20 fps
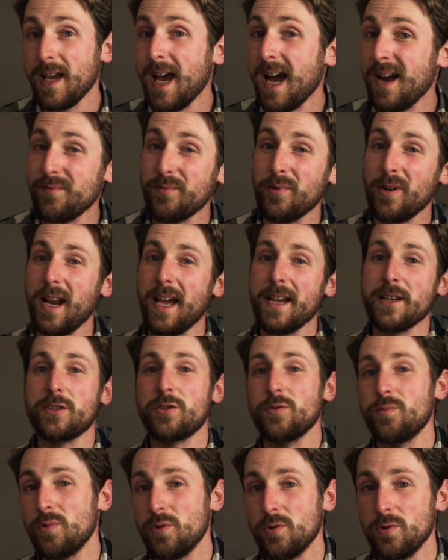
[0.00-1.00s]
They have
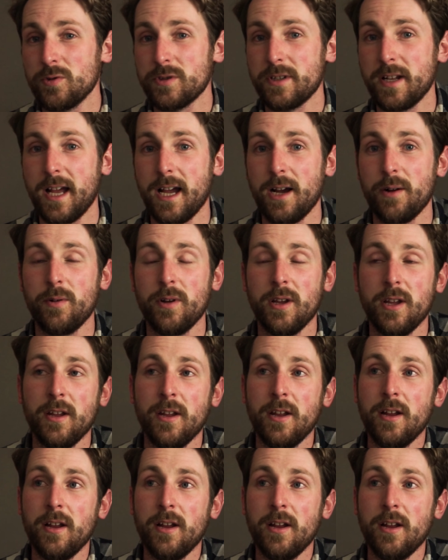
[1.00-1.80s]
relaxed the rules now,